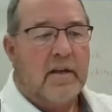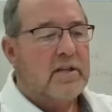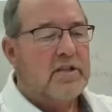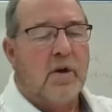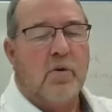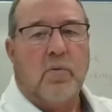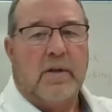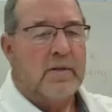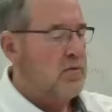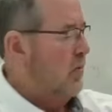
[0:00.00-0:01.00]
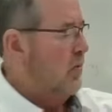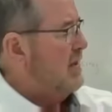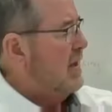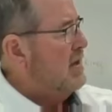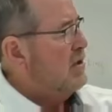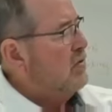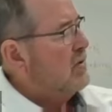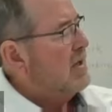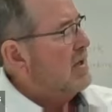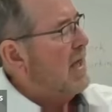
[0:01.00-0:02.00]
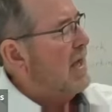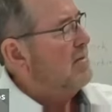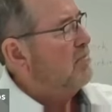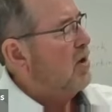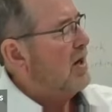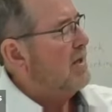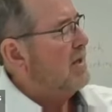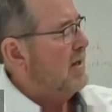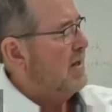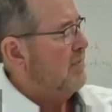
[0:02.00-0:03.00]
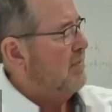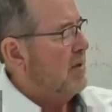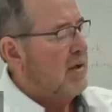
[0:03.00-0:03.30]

So it's one thing you can kind of break it up